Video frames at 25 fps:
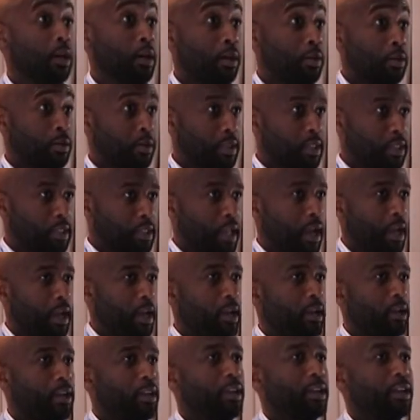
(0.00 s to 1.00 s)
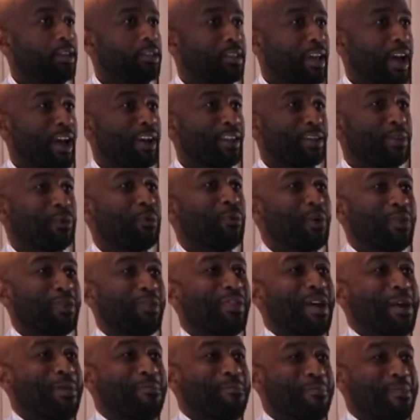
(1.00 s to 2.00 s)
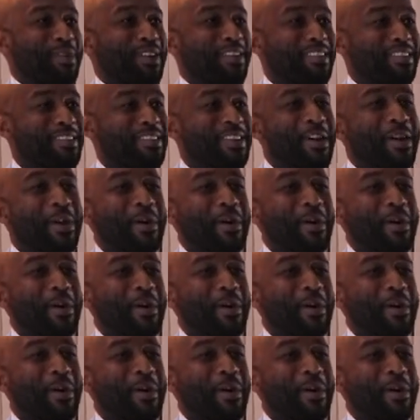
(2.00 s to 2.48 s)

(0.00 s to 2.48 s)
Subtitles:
understand exactly what that meant.